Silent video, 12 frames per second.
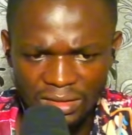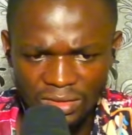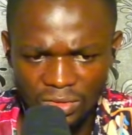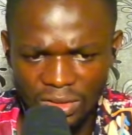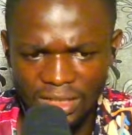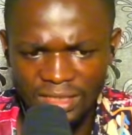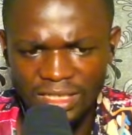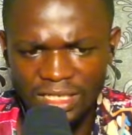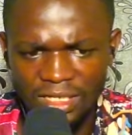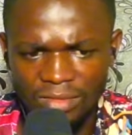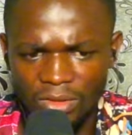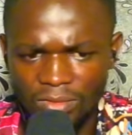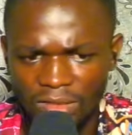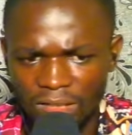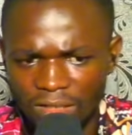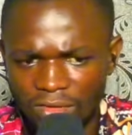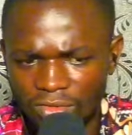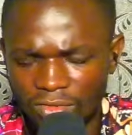So let's see how my opponent
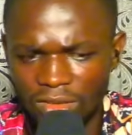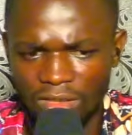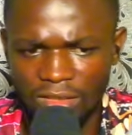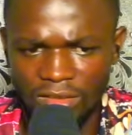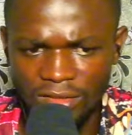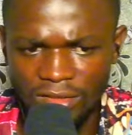handles this.